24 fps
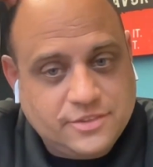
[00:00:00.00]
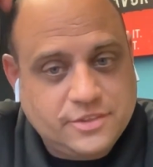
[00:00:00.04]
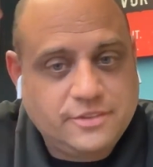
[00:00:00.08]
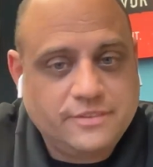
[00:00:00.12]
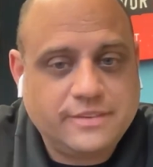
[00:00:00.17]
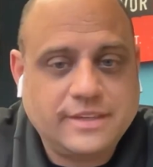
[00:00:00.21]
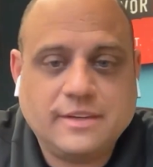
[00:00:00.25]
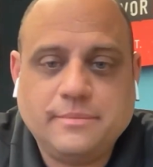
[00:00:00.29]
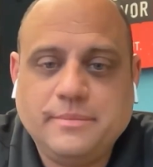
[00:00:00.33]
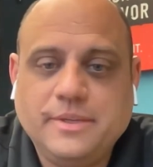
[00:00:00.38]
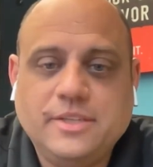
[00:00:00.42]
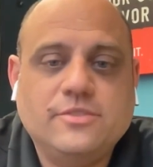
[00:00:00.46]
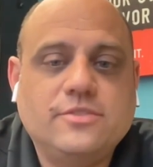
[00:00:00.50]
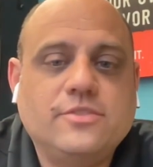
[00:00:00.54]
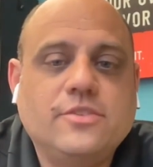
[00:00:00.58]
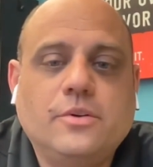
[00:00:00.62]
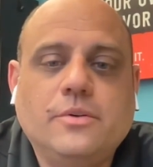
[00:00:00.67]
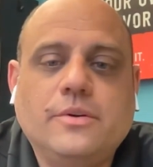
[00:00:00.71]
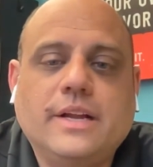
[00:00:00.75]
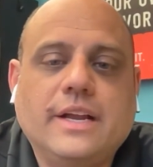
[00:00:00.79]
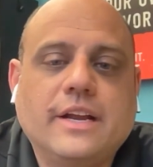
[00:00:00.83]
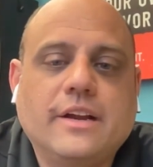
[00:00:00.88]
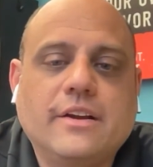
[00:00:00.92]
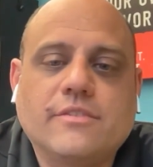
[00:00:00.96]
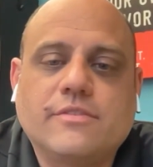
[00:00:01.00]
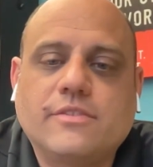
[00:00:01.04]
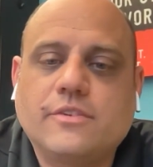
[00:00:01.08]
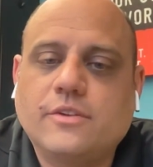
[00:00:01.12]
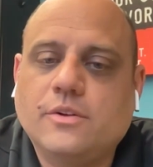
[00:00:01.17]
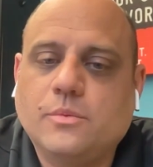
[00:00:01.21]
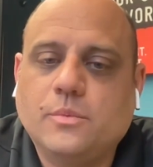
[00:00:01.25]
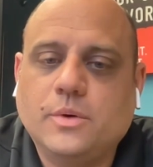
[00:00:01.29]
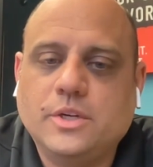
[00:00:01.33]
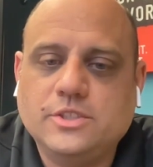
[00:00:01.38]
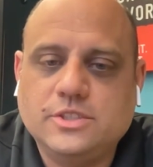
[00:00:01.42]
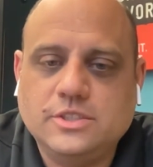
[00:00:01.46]
So you got to be so
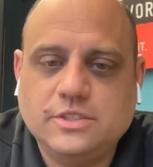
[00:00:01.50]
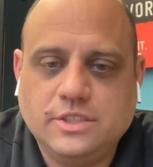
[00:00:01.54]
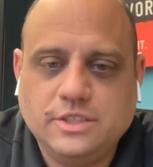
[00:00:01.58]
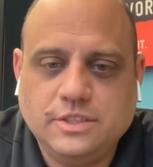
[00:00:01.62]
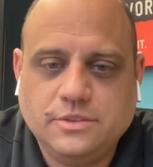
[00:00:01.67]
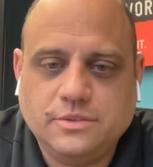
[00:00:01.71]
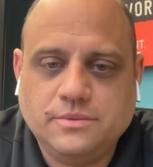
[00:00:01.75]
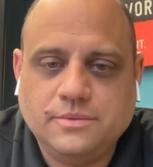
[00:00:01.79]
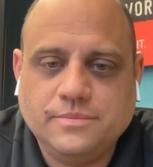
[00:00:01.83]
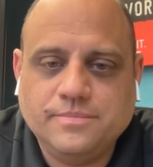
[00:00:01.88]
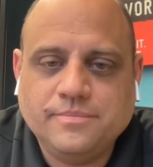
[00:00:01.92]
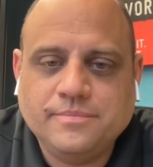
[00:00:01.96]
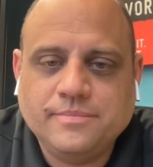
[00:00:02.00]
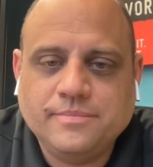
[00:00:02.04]
careful in what you do.